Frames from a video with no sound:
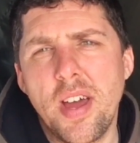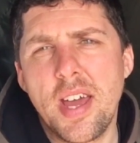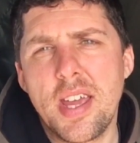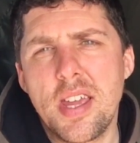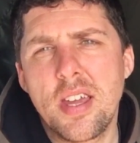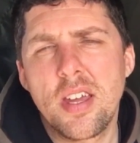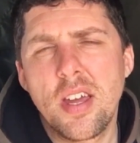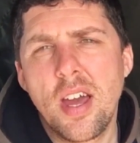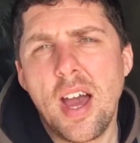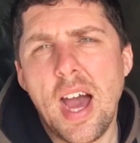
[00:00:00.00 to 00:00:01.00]
a
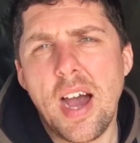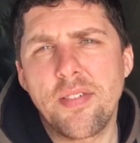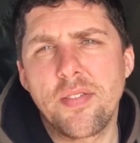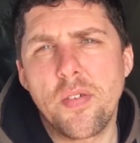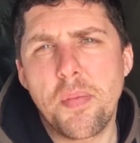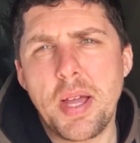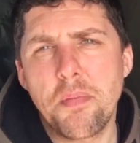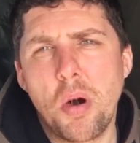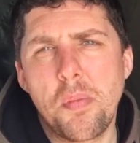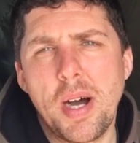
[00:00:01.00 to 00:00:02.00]
half of a pink
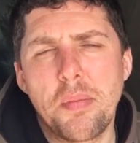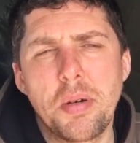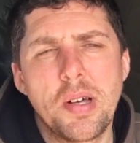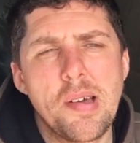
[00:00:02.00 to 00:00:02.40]
pop-up,